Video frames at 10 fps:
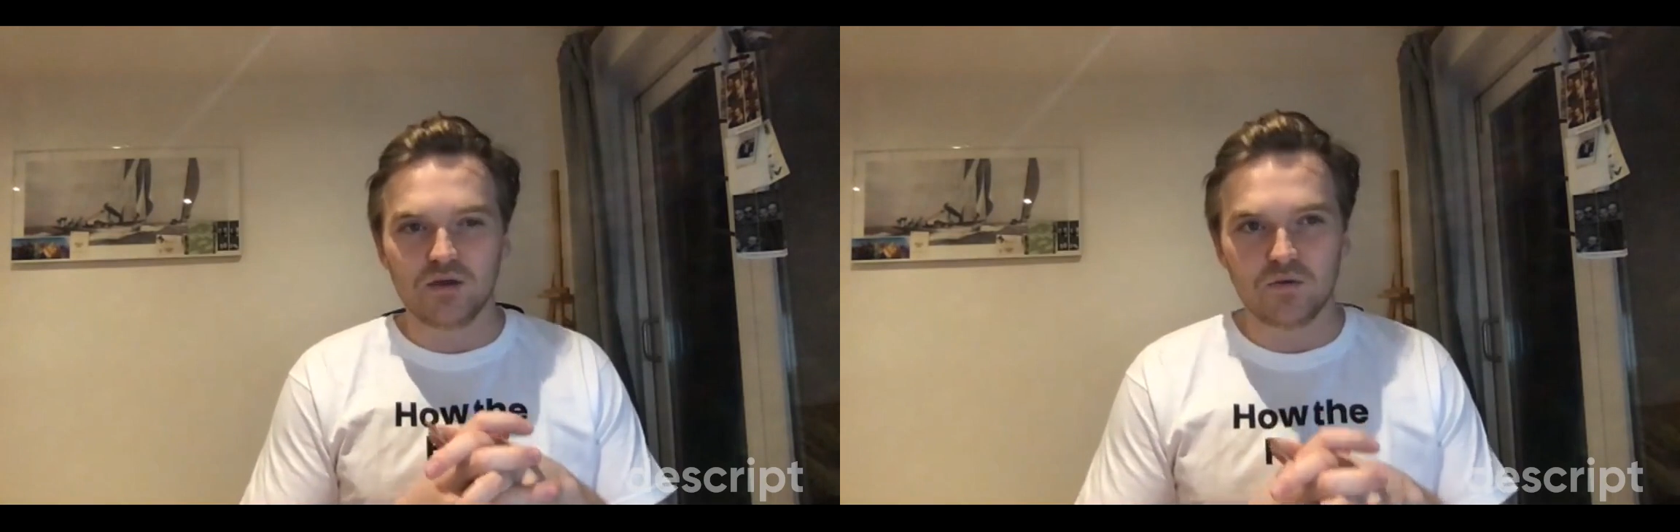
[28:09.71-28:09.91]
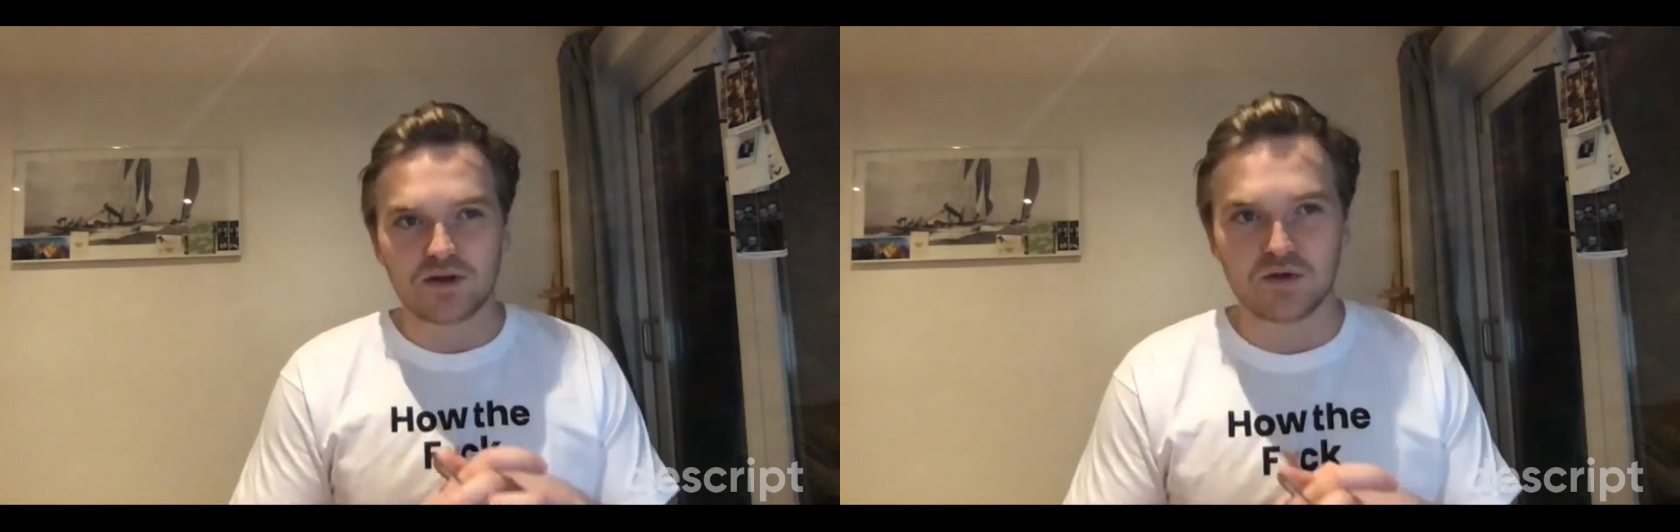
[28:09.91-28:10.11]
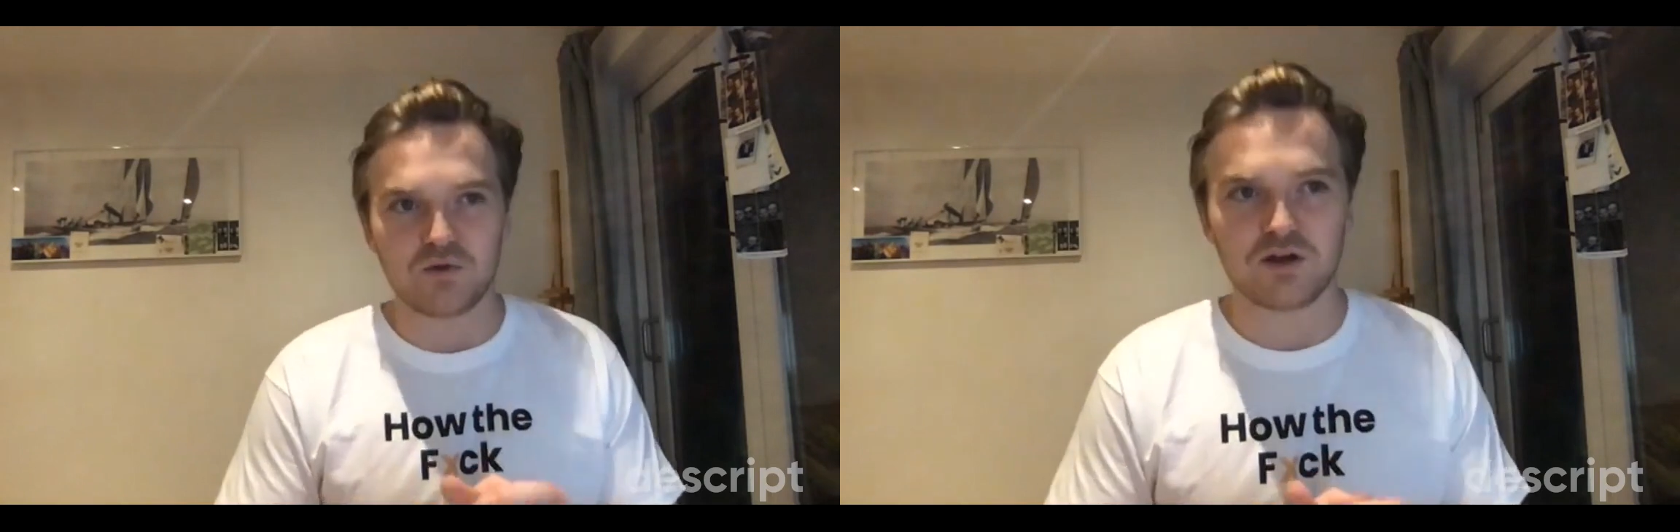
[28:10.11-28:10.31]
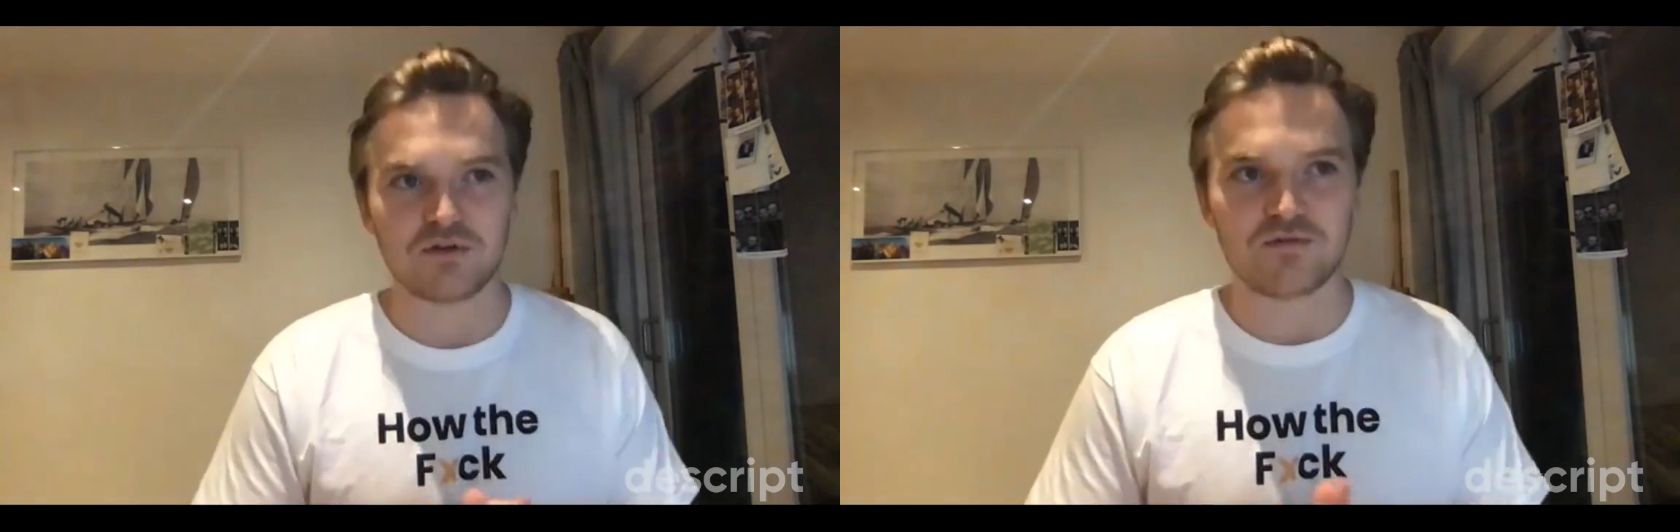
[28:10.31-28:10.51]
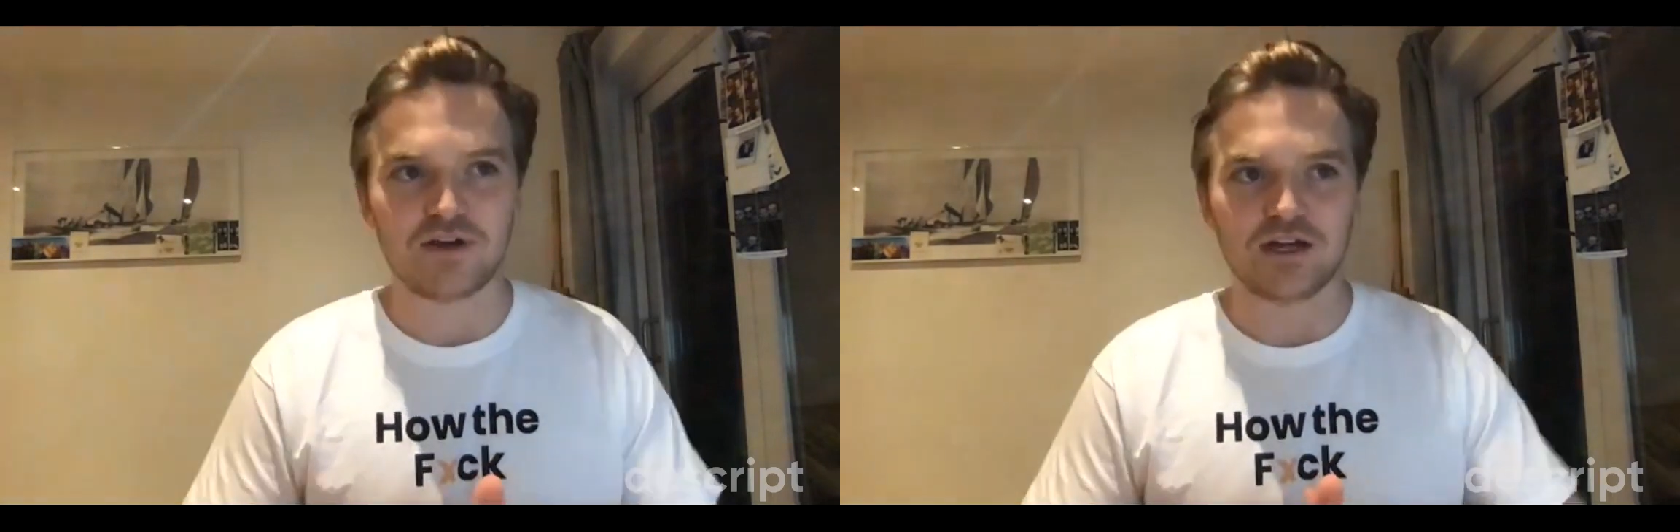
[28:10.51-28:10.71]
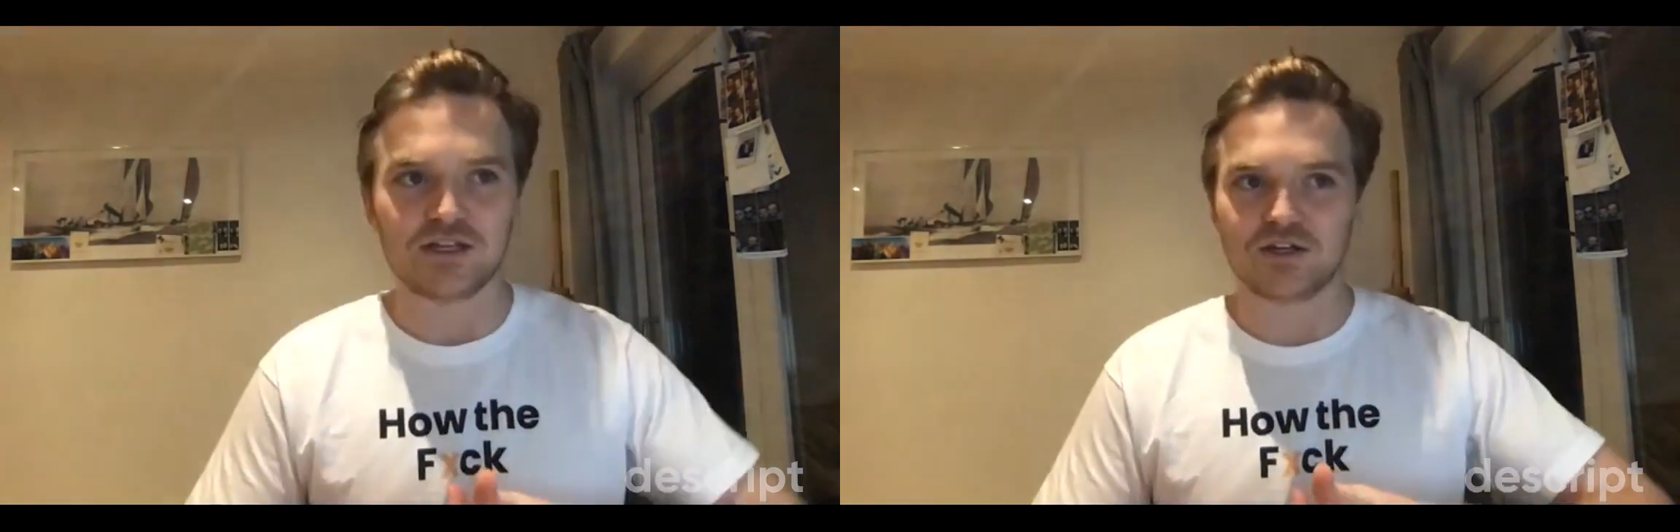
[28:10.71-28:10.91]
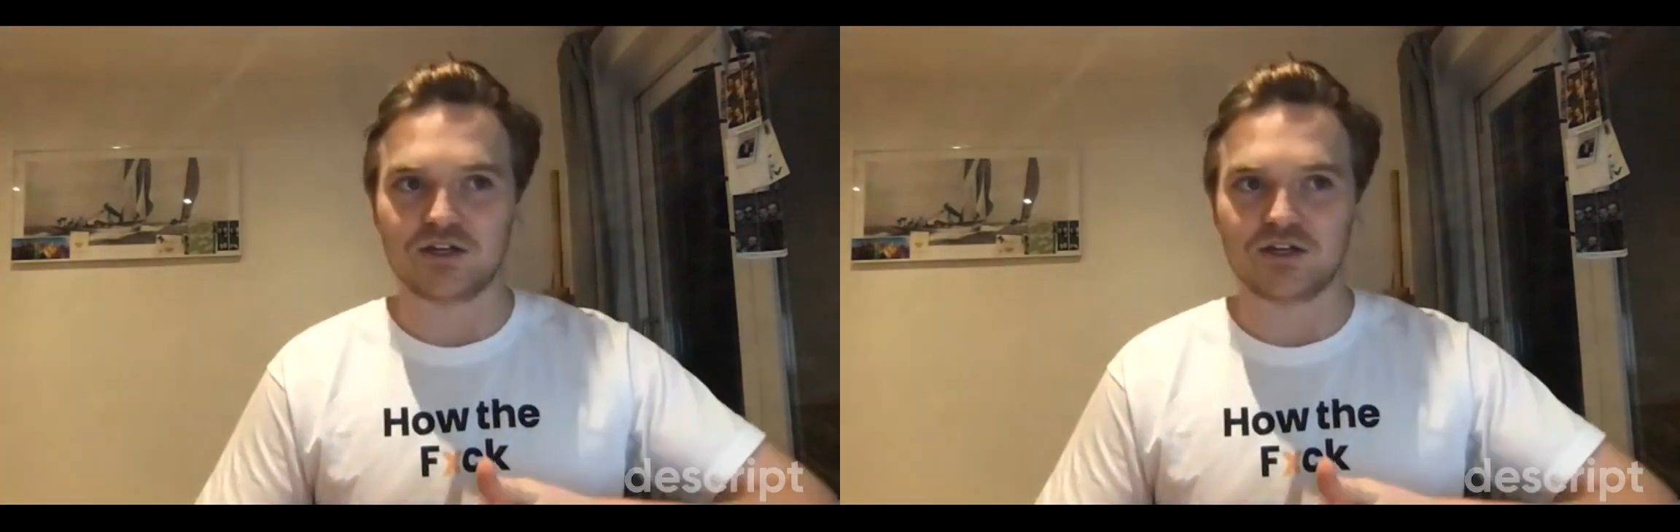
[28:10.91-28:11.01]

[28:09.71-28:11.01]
When you work with a freelancer,